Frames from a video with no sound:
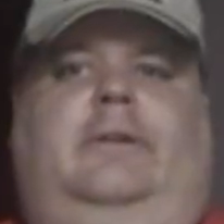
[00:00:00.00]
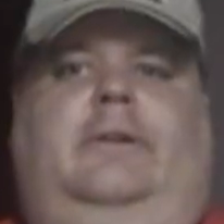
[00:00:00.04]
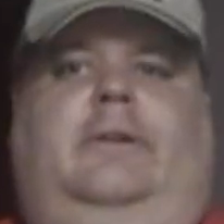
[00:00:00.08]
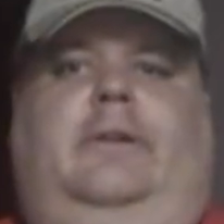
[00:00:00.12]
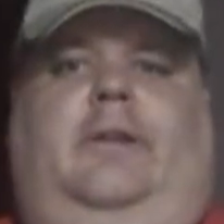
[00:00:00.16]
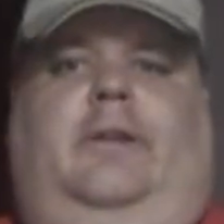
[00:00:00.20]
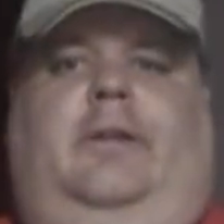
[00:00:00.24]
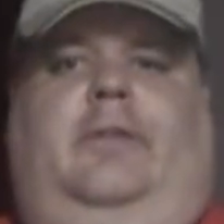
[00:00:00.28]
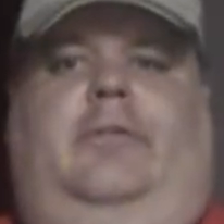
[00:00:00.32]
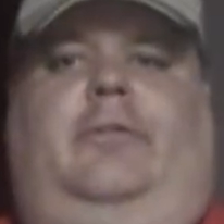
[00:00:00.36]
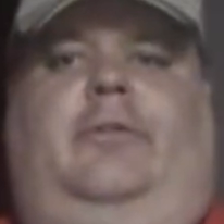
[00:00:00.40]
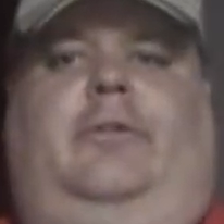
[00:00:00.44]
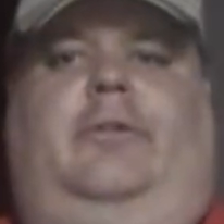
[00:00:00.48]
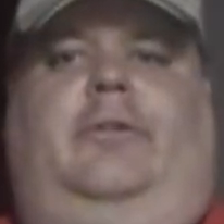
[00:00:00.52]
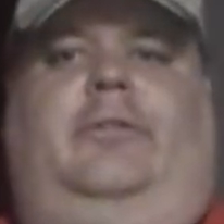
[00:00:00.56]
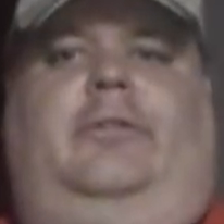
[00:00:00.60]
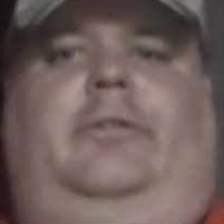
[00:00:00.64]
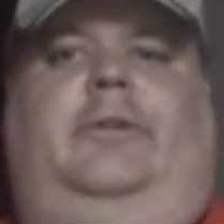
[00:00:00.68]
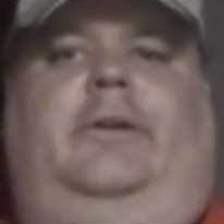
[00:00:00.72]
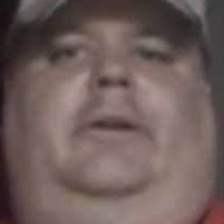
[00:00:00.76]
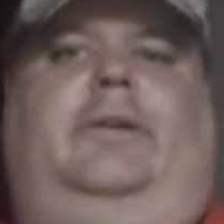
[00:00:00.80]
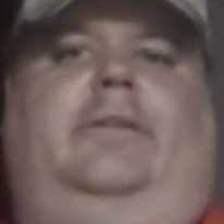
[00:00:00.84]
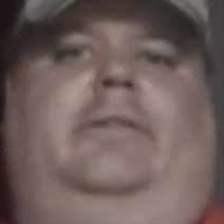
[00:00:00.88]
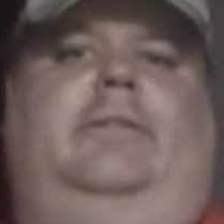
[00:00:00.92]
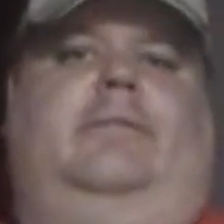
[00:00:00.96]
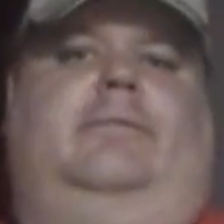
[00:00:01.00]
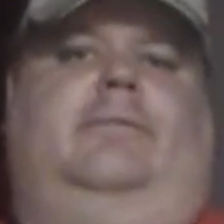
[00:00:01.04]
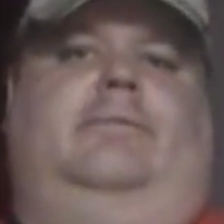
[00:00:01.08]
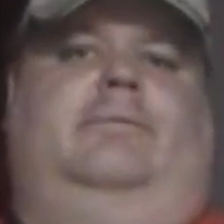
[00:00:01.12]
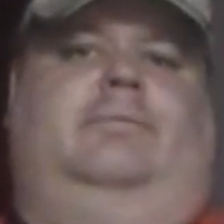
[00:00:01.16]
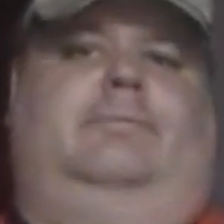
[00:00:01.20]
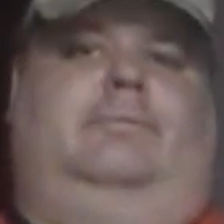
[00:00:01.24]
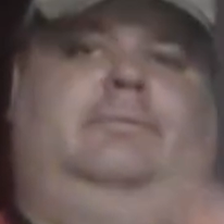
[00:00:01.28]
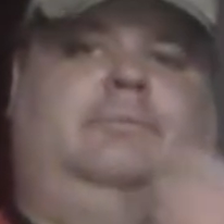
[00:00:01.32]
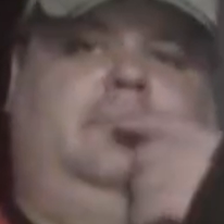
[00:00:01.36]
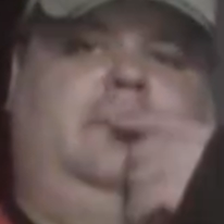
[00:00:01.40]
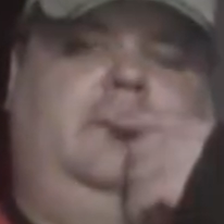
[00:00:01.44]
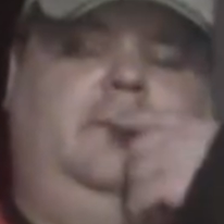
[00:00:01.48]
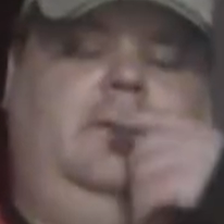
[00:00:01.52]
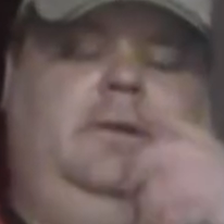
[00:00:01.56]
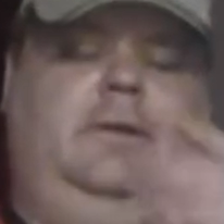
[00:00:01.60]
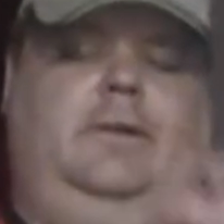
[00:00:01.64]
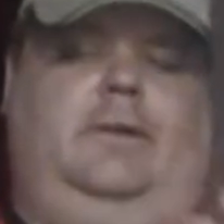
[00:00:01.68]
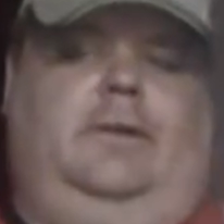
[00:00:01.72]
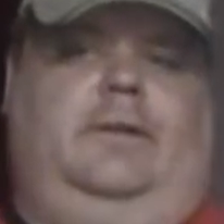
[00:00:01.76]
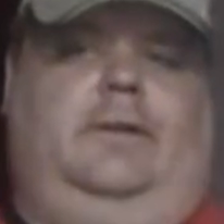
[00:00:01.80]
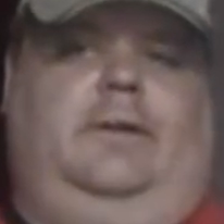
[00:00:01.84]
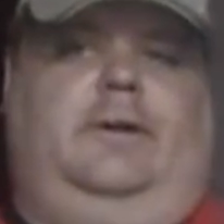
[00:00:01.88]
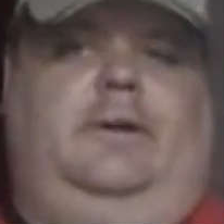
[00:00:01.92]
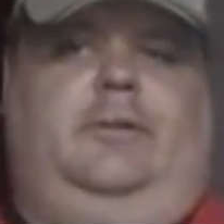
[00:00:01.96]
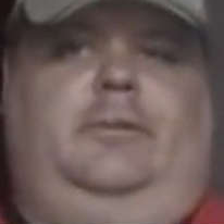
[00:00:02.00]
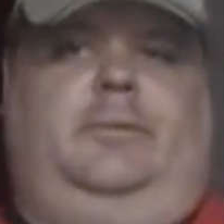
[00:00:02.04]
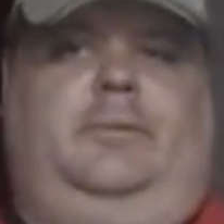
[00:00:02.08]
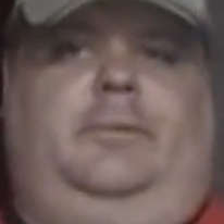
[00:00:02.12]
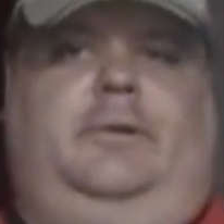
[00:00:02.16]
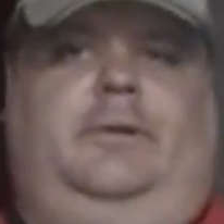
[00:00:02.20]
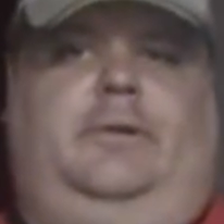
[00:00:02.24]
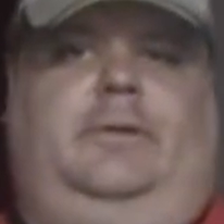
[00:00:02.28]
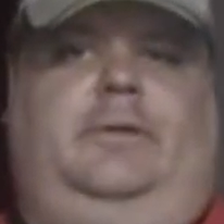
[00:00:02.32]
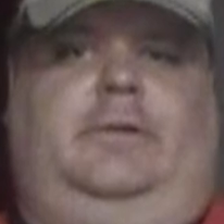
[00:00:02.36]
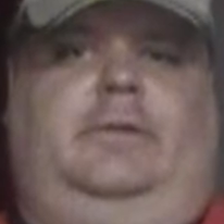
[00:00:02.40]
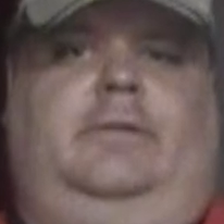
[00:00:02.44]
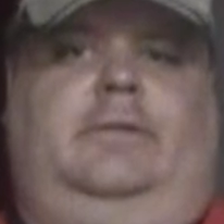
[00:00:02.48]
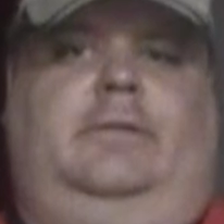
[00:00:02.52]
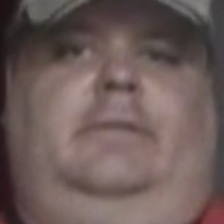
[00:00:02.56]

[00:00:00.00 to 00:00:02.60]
than the first round, and then the last pick